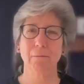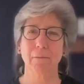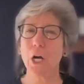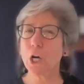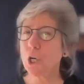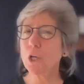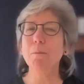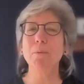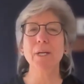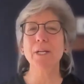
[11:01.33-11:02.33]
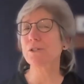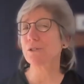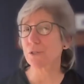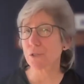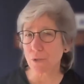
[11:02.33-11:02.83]
a good place to
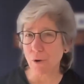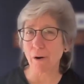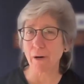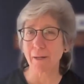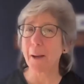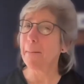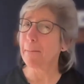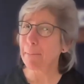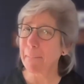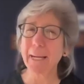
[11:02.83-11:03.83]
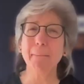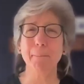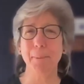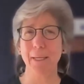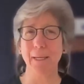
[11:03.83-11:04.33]
start might
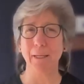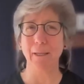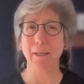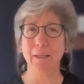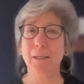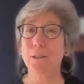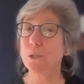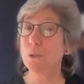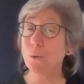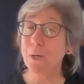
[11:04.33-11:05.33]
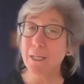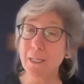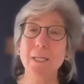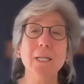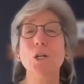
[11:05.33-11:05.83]
be to
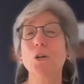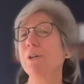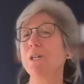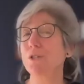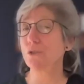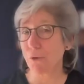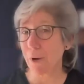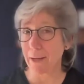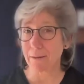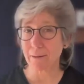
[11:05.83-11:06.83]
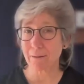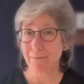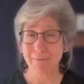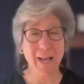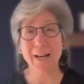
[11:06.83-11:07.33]
decrease stress,
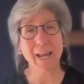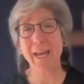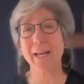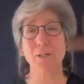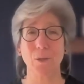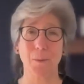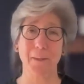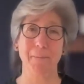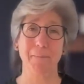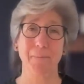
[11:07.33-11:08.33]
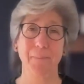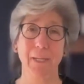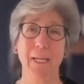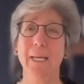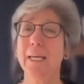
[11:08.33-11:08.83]
not add to it.
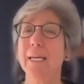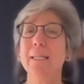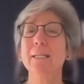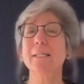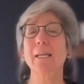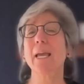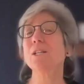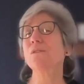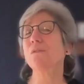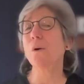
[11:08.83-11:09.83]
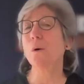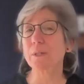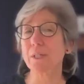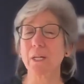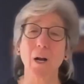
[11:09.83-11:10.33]
In this case,
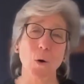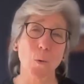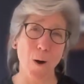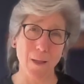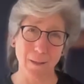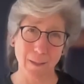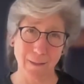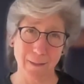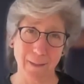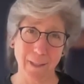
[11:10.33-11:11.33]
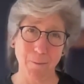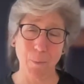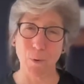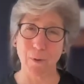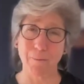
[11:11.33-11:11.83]
focusing on quality sleep
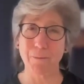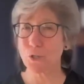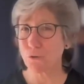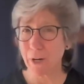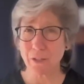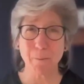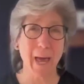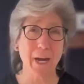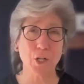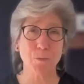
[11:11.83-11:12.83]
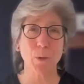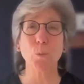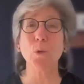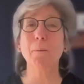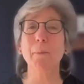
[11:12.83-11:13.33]
or stress management
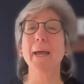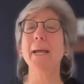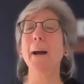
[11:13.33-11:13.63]
would pay a